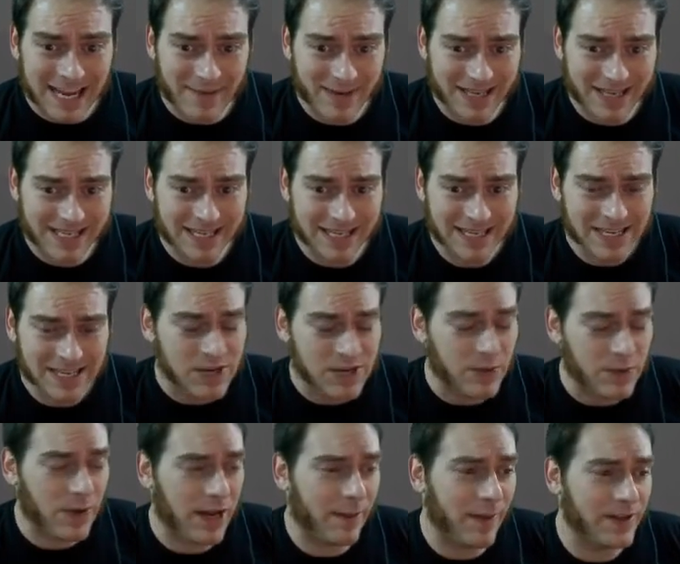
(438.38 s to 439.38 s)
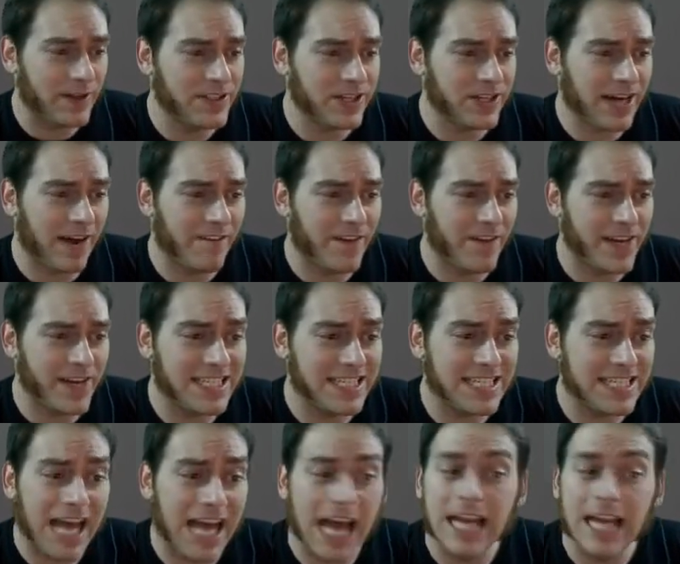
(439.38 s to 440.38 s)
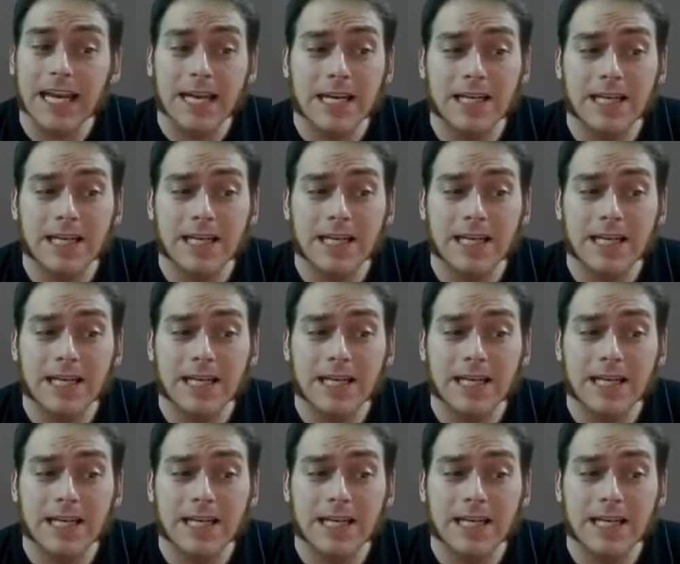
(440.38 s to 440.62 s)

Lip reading: Damn it! What about your confidence, Dan?